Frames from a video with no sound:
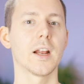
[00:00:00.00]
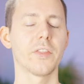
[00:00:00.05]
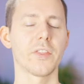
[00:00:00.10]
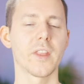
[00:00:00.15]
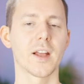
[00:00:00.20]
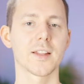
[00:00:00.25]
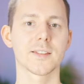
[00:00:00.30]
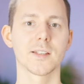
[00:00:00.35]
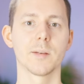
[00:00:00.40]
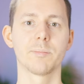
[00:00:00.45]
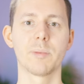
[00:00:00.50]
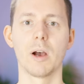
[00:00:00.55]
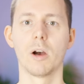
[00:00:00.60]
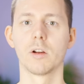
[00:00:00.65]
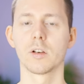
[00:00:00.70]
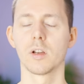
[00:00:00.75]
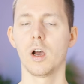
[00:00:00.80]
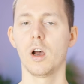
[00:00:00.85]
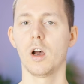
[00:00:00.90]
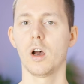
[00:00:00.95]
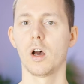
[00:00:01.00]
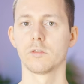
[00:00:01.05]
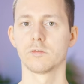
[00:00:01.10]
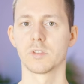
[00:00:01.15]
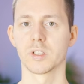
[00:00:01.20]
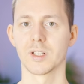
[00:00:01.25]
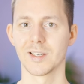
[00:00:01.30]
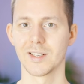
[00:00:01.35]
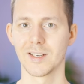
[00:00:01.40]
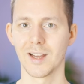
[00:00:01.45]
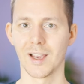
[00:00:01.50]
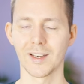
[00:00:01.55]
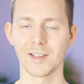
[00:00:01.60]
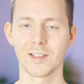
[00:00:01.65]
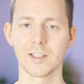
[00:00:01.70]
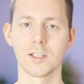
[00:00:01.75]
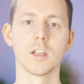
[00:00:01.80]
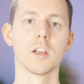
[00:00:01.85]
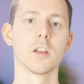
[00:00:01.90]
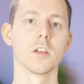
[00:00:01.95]
and that's about
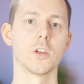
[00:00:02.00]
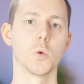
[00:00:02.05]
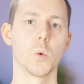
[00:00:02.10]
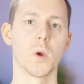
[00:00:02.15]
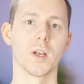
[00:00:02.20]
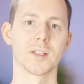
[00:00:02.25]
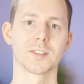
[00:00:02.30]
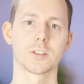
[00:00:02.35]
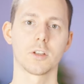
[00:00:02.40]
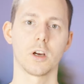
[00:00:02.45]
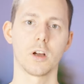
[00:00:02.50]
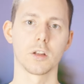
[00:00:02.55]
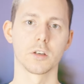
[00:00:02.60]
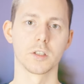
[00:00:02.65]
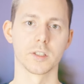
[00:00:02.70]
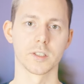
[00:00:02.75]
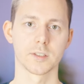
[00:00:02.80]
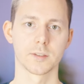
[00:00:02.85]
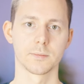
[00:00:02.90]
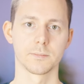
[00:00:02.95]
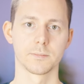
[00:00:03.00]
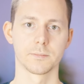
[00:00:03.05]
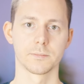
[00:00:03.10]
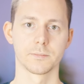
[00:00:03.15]
190 US dollars.